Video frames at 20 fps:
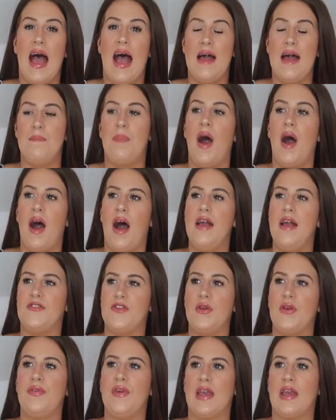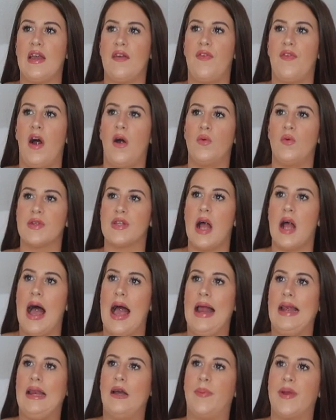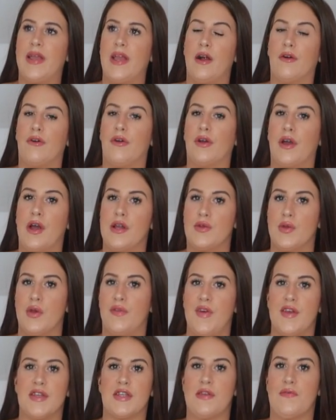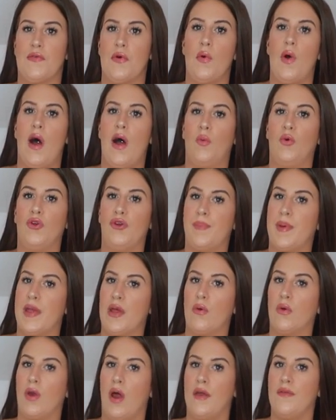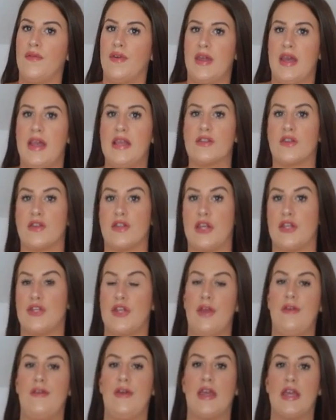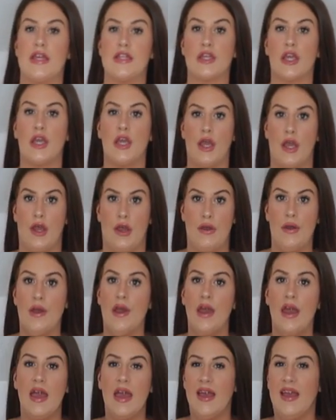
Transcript: But I do think if I was like a little bit younger and going to a festival, I would be all over this, because I do think it's cute.